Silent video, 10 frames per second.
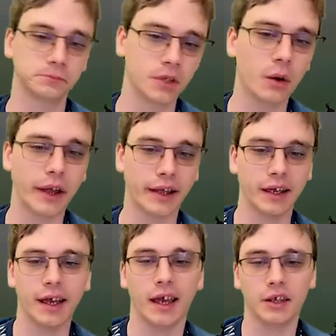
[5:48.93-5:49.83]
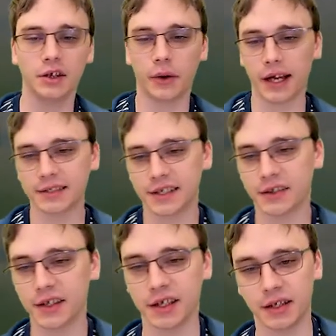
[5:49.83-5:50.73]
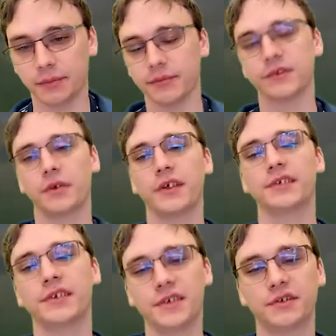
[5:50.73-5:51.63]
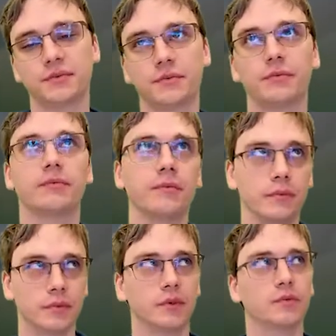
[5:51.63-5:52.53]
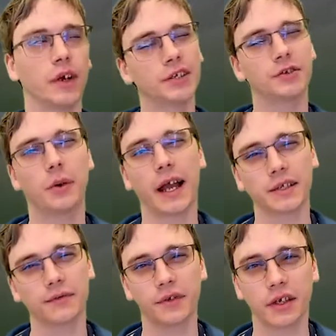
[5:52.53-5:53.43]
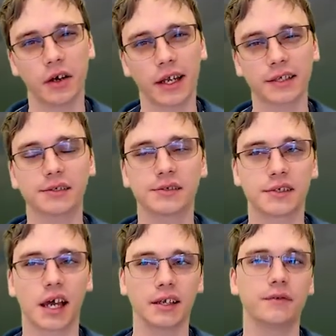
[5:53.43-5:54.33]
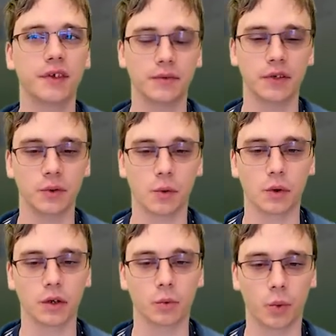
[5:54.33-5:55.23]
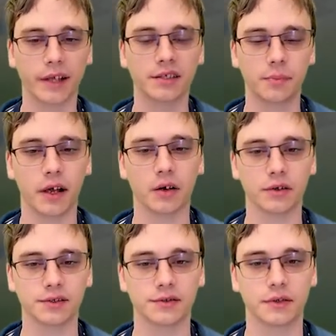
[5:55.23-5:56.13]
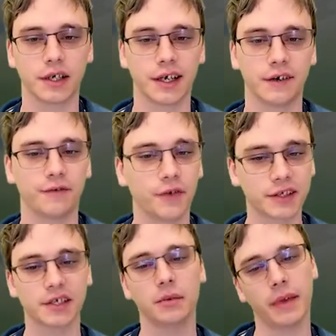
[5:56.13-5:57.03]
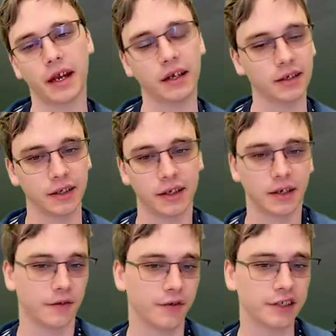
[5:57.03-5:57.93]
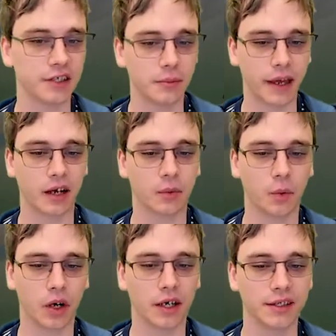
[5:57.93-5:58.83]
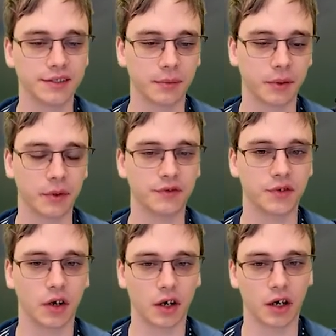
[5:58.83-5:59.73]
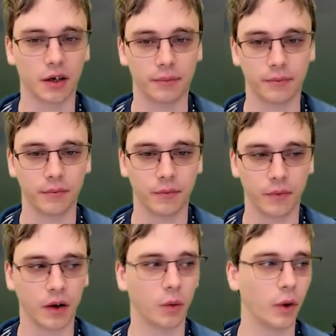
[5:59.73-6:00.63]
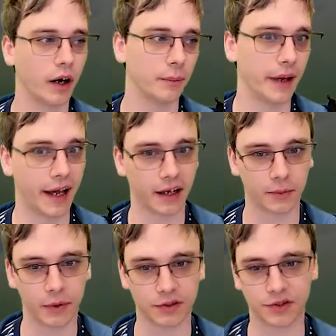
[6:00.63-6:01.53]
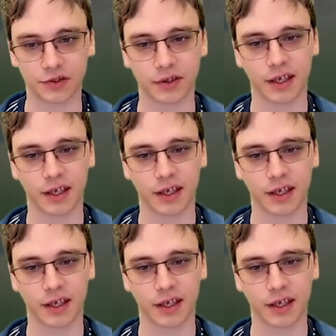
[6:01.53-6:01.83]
Okay, I see so this is retroactively, or I guess this is kind of giving your white spells Phyrexian mana. Phyrexian mana was something we saw a while back, which